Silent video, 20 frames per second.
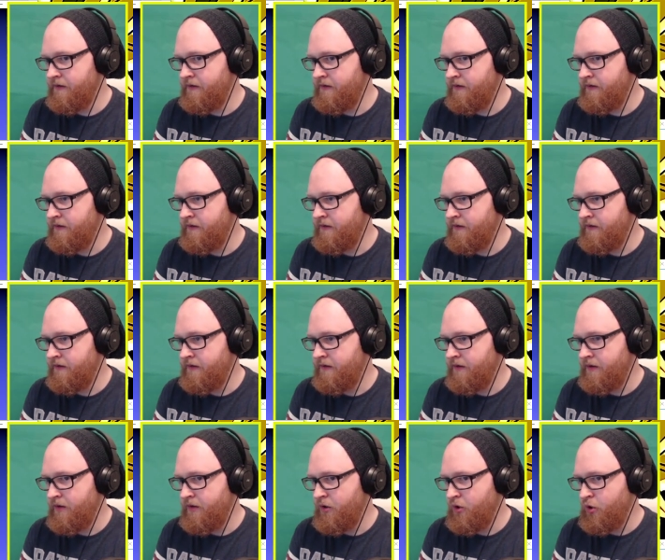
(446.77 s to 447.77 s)

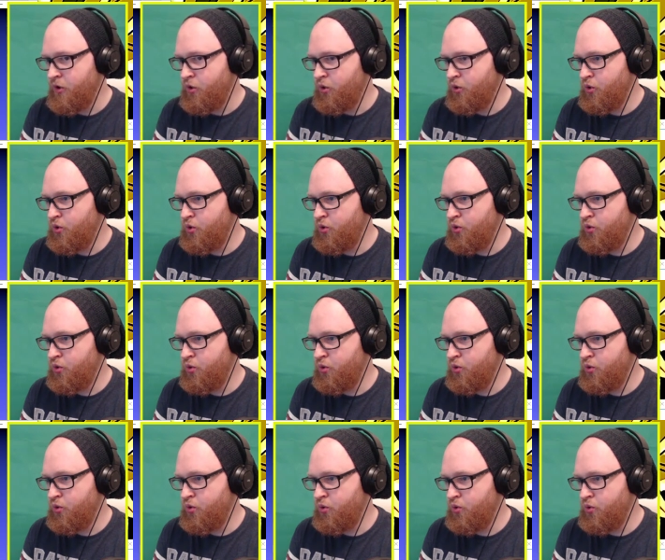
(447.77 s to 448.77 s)

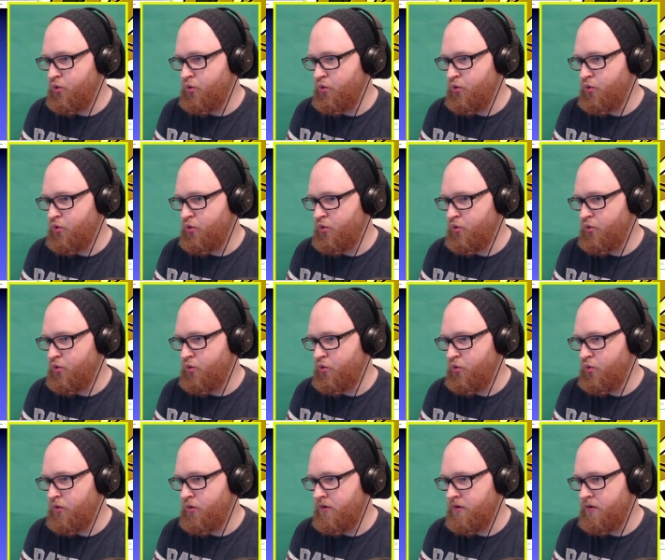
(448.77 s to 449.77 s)

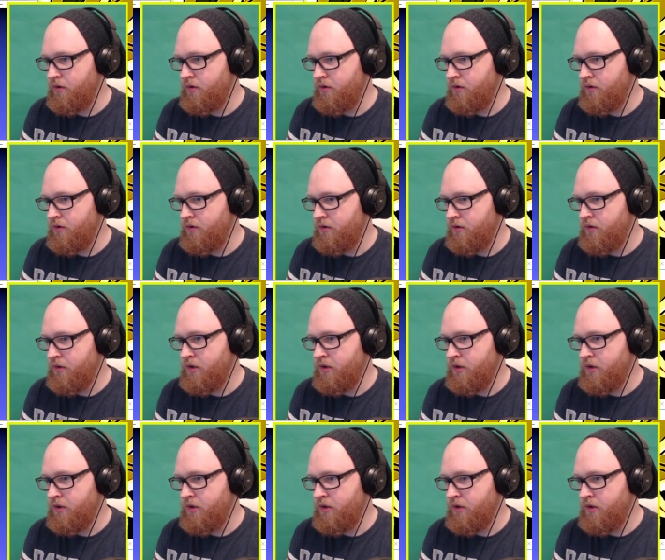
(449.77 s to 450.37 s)
(silence)